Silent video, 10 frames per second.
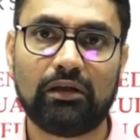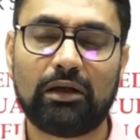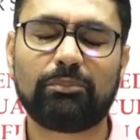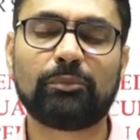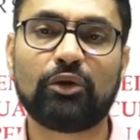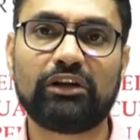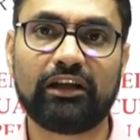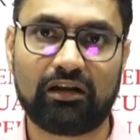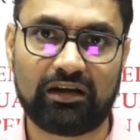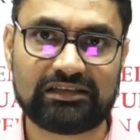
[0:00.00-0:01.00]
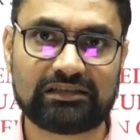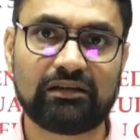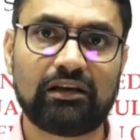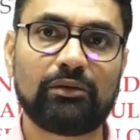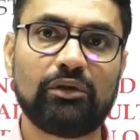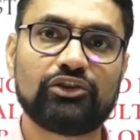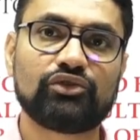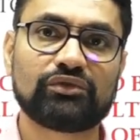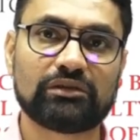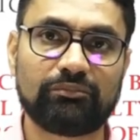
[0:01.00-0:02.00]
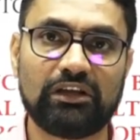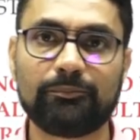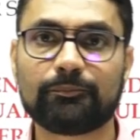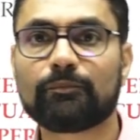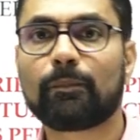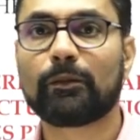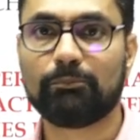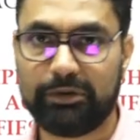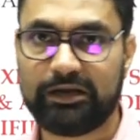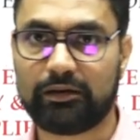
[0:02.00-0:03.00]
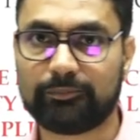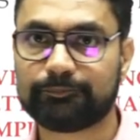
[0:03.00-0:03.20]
and people will take risk and will achieve something better.